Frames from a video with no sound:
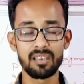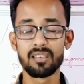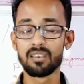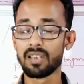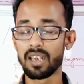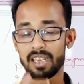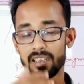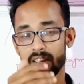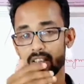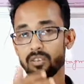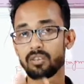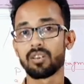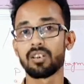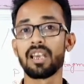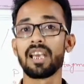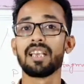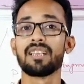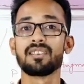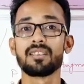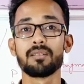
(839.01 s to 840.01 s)
your
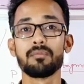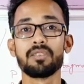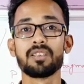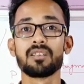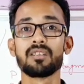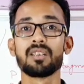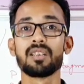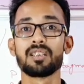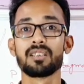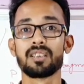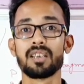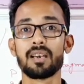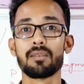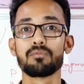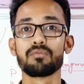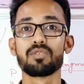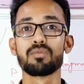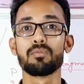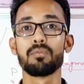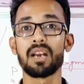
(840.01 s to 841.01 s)
end semester
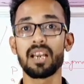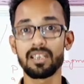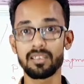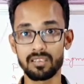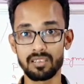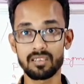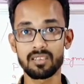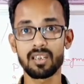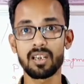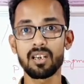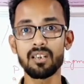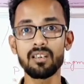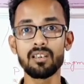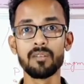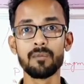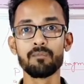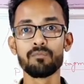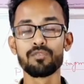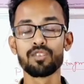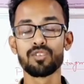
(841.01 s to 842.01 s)
exams might start.
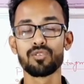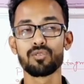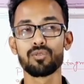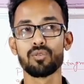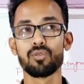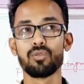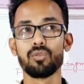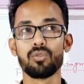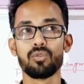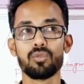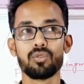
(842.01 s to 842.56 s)
So